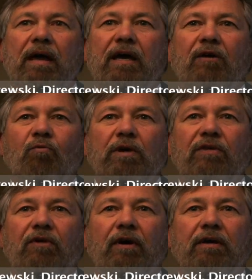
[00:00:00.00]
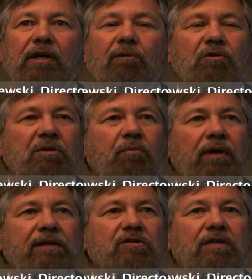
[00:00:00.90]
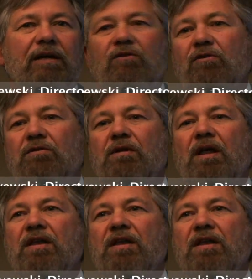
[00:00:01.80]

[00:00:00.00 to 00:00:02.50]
and we thought it was a place that could